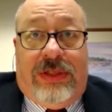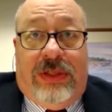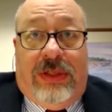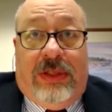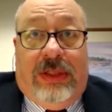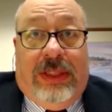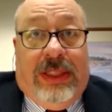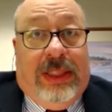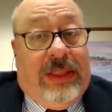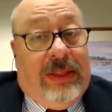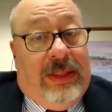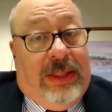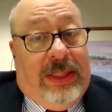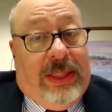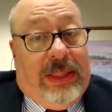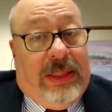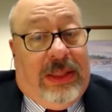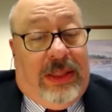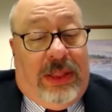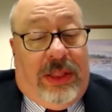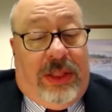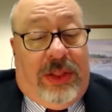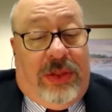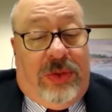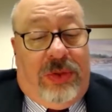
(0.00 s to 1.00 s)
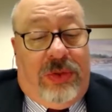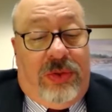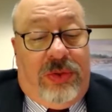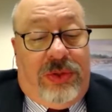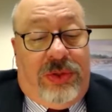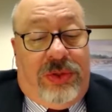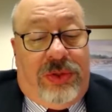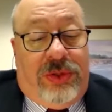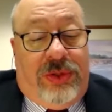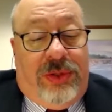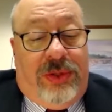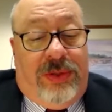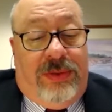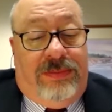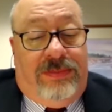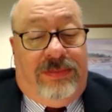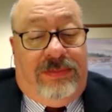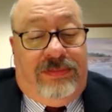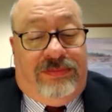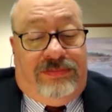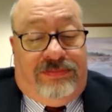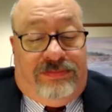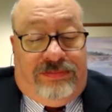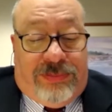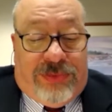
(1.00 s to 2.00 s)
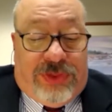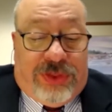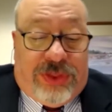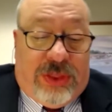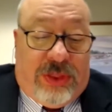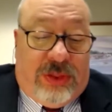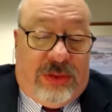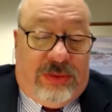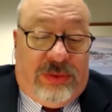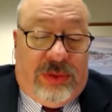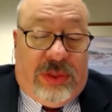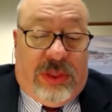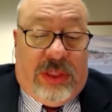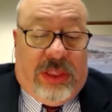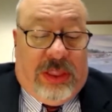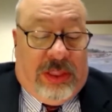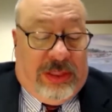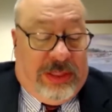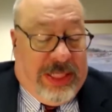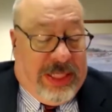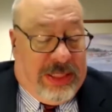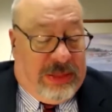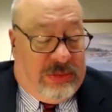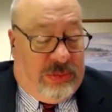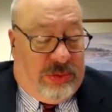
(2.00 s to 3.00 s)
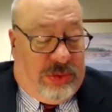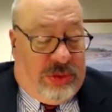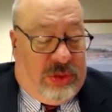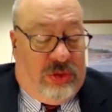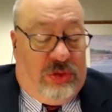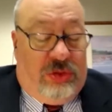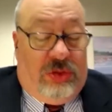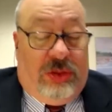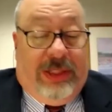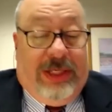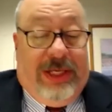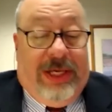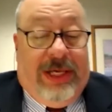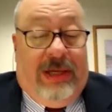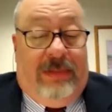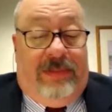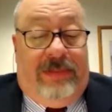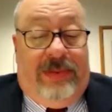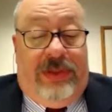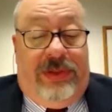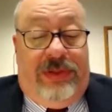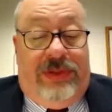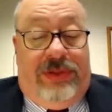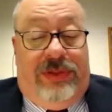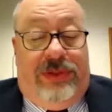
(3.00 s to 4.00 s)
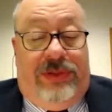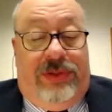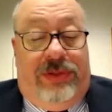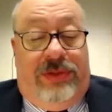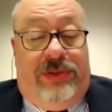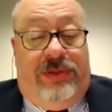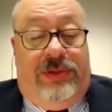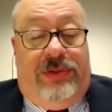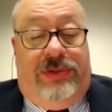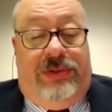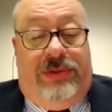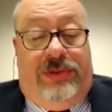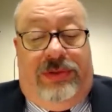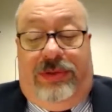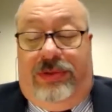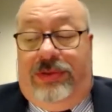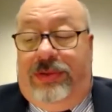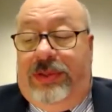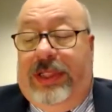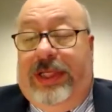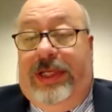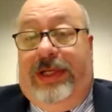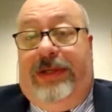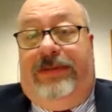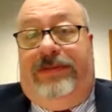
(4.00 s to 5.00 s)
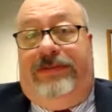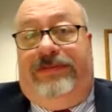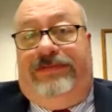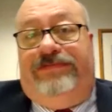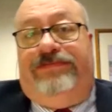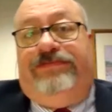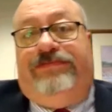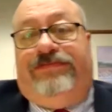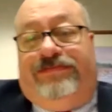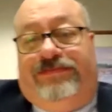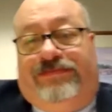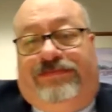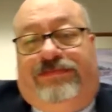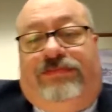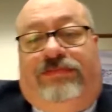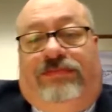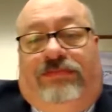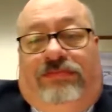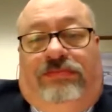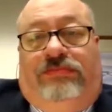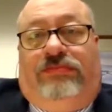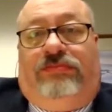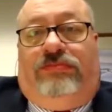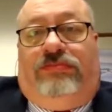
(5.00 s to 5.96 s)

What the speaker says: legally closed. So that's what usually happens now. Mm-hmm.